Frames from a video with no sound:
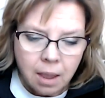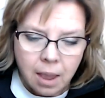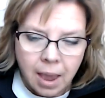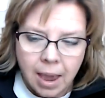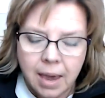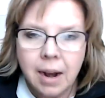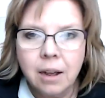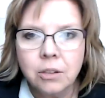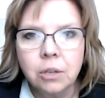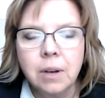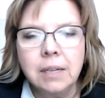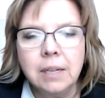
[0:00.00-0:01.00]
And I also
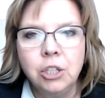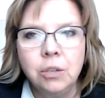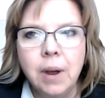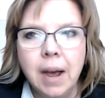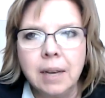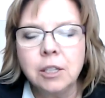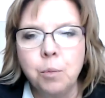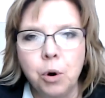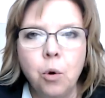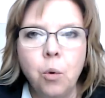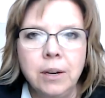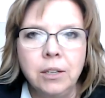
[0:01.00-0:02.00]
got to ask more
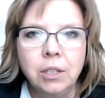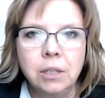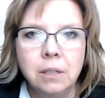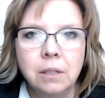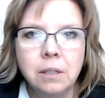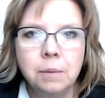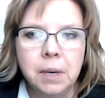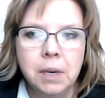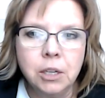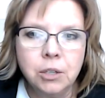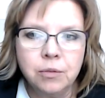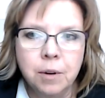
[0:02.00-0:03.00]
questions,
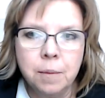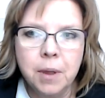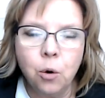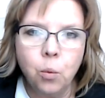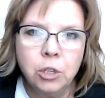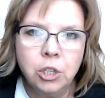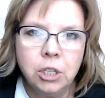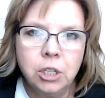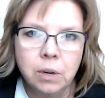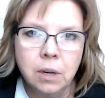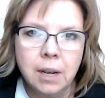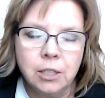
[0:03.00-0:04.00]
because from there, once she
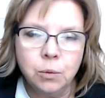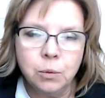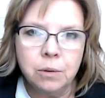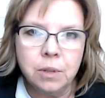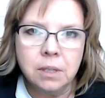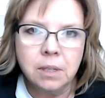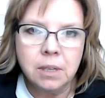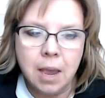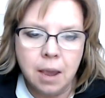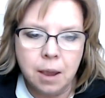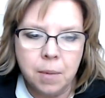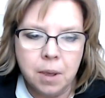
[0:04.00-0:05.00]
realized we were the
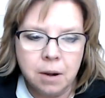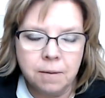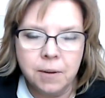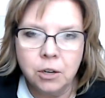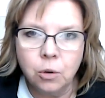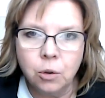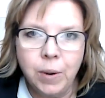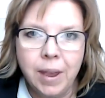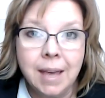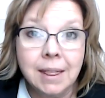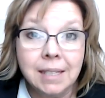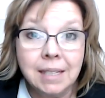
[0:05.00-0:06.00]
same individual and we
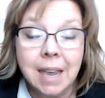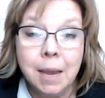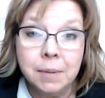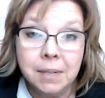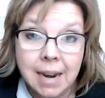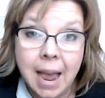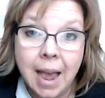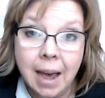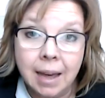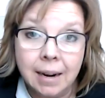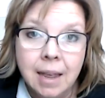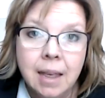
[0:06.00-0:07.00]
had the same
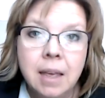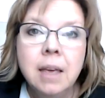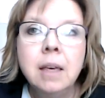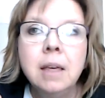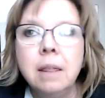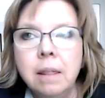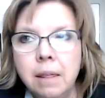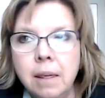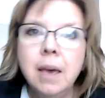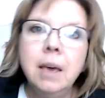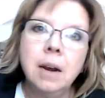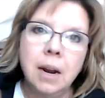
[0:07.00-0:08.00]
dad,
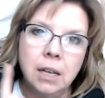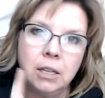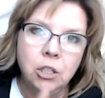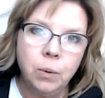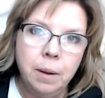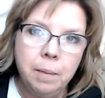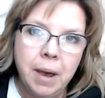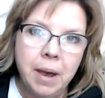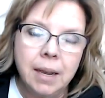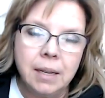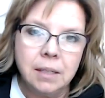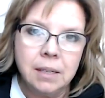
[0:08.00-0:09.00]
then I could swing back
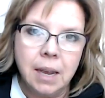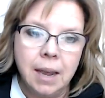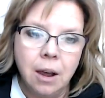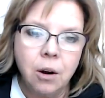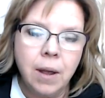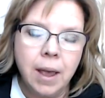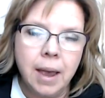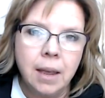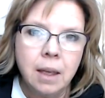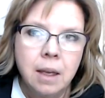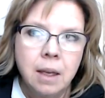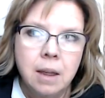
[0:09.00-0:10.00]
and say, "Okay,
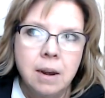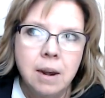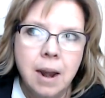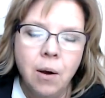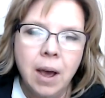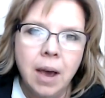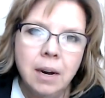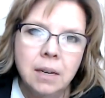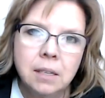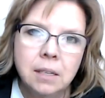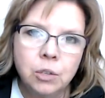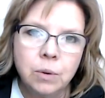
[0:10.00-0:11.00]
now how does
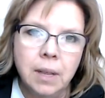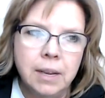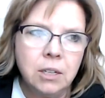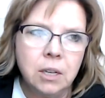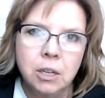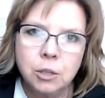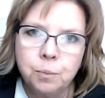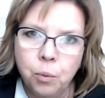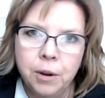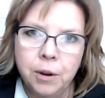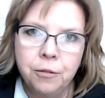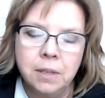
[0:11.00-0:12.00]
this relate to this
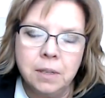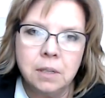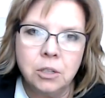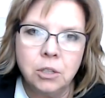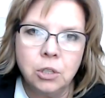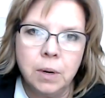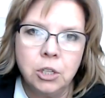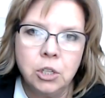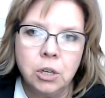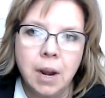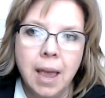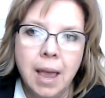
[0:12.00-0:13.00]
boyfriend
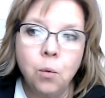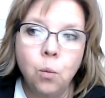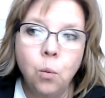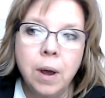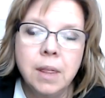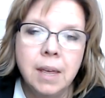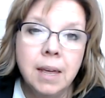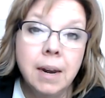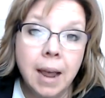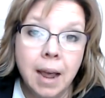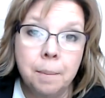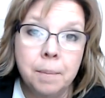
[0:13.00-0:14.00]
situation?" And what then
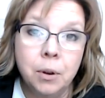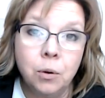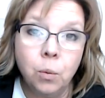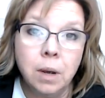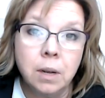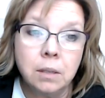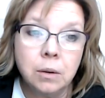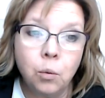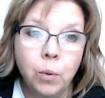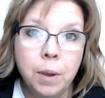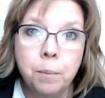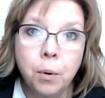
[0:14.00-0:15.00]
happened was
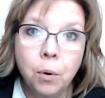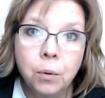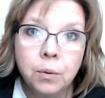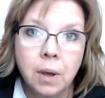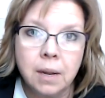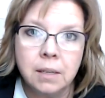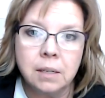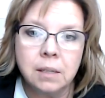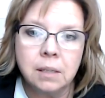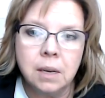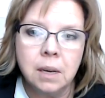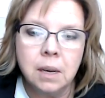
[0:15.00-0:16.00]
we both got to
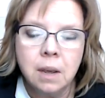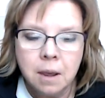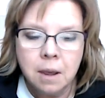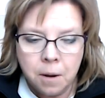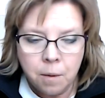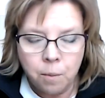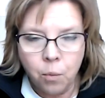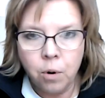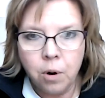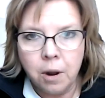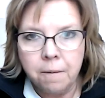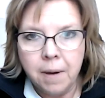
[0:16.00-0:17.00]
see more
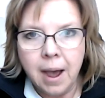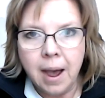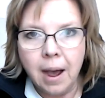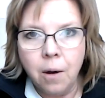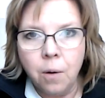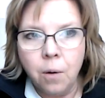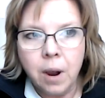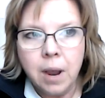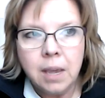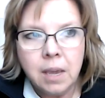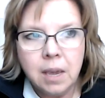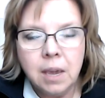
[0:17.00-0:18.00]
of how
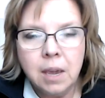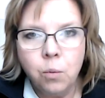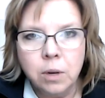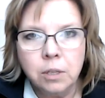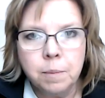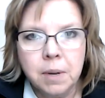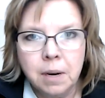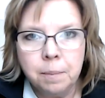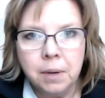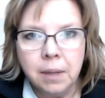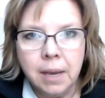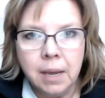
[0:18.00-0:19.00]
he was
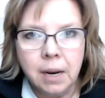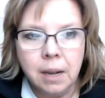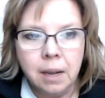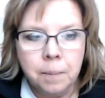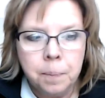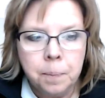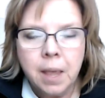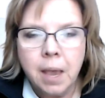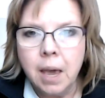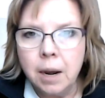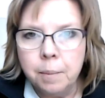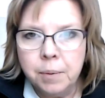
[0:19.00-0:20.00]
manipulating
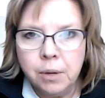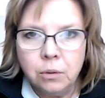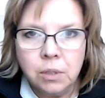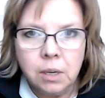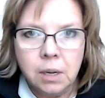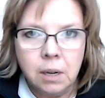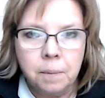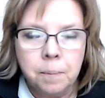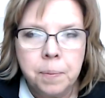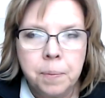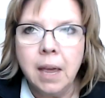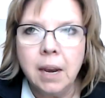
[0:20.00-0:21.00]
and abusing
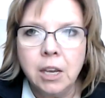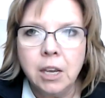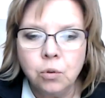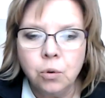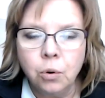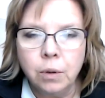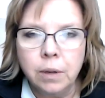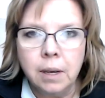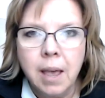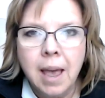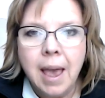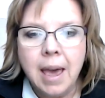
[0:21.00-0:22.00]
and controlling,
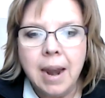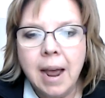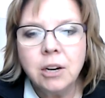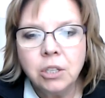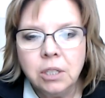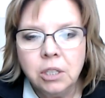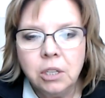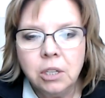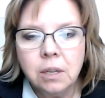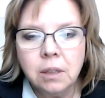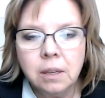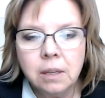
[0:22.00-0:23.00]
and actually
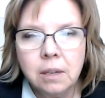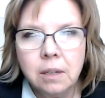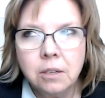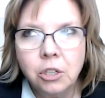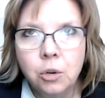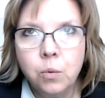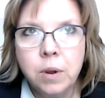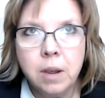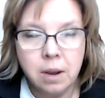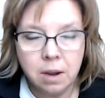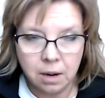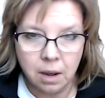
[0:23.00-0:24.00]
doing
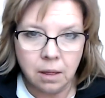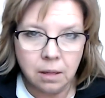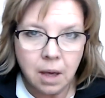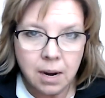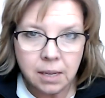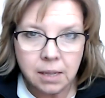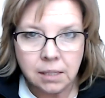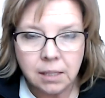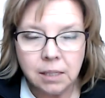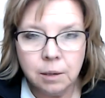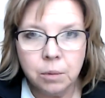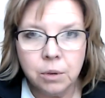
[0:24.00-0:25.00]
a lot of the
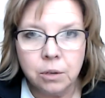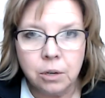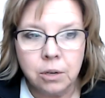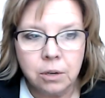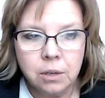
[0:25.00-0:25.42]
similar